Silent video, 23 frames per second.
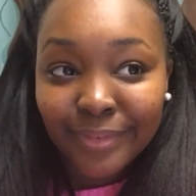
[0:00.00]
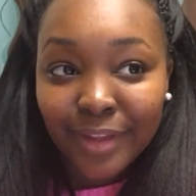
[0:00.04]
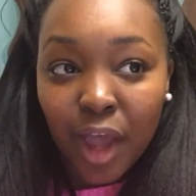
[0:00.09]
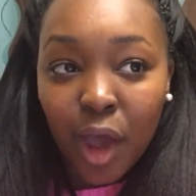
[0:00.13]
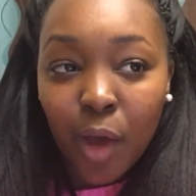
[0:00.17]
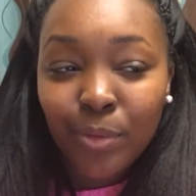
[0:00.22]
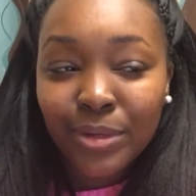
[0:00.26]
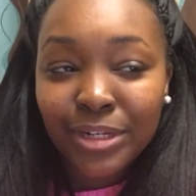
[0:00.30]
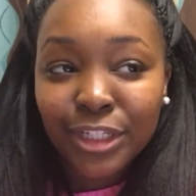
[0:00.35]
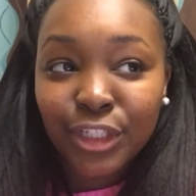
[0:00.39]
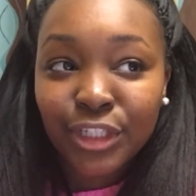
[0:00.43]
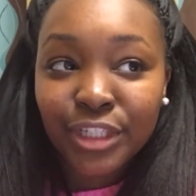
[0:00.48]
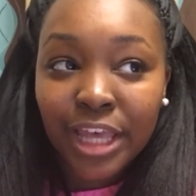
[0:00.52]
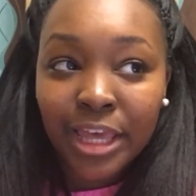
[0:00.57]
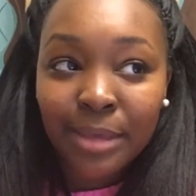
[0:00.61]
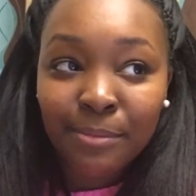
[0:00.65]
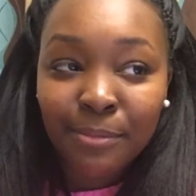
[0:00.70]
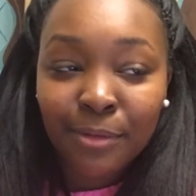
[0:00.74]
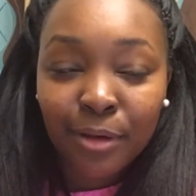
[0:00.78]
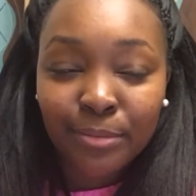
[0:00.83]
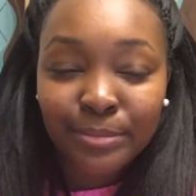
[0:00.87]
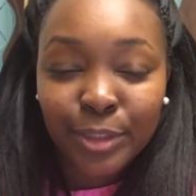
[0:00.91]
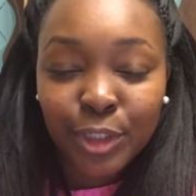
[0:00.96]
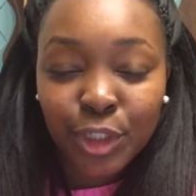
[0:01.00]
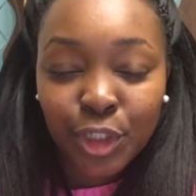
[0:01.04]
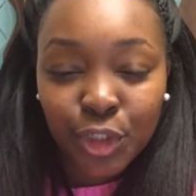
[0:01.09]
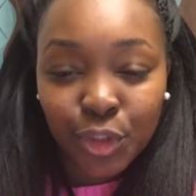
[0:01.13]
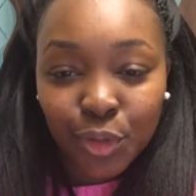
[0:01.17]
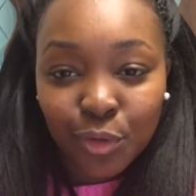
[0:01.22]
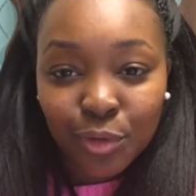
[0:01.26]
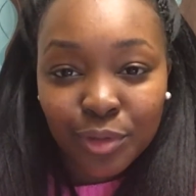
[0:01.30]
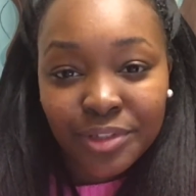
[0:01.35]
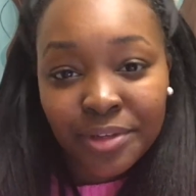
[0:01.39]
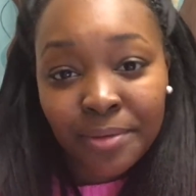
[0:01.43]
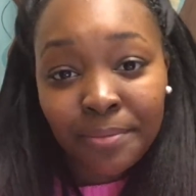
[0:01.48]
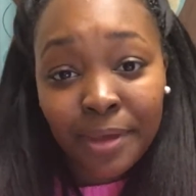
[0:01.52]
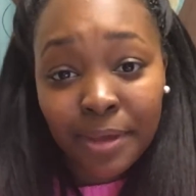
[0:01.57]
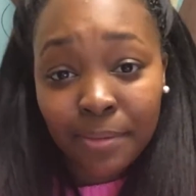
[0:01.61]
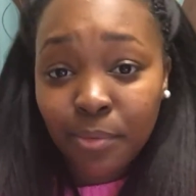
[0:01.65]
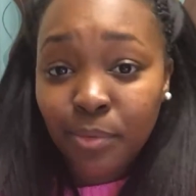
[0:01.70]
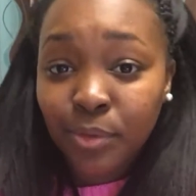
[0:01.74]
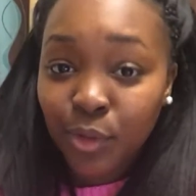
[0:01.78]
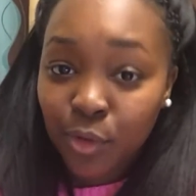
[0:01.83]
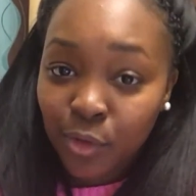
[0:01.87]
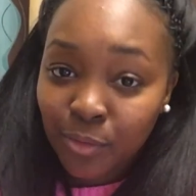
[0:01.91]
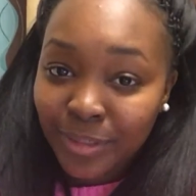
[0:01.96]
I wouldn't say I'm short. Some
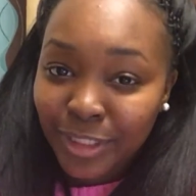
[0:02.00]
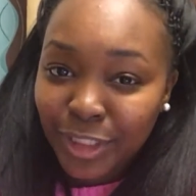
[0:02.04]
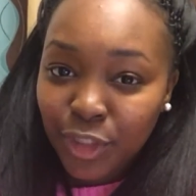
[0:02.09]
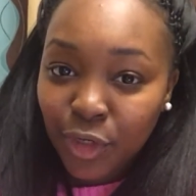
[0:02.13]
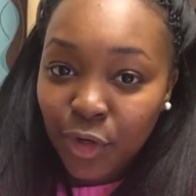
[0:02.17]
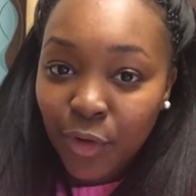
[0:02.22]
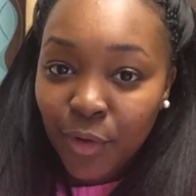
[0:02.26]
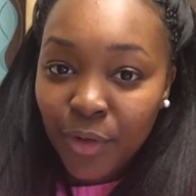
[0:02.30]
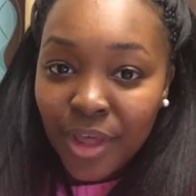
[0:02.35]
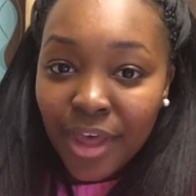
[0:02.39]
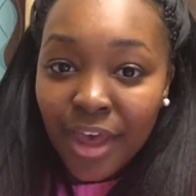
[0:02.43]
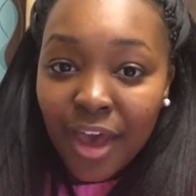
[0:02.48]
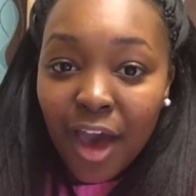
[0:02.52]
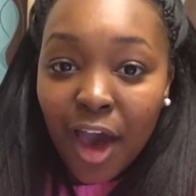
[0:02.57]
people would call me short.